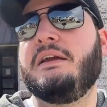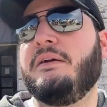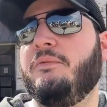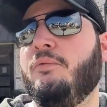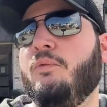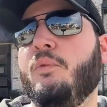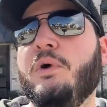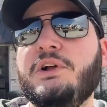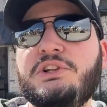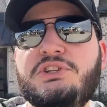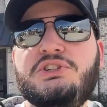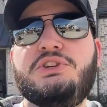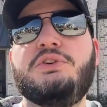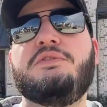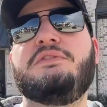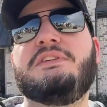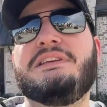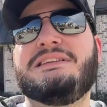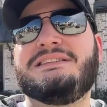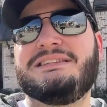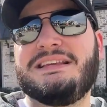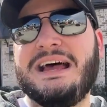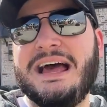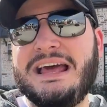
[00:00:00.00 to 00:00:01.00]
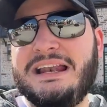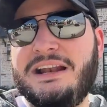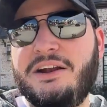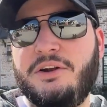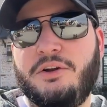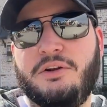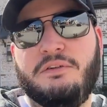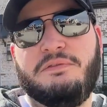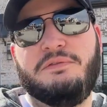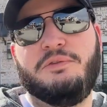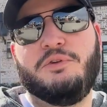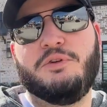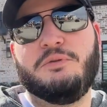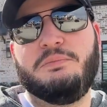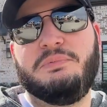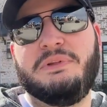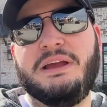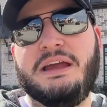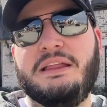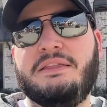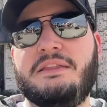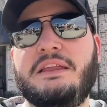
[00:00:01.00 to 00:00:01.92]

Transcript: Once you've decided on a floor plan,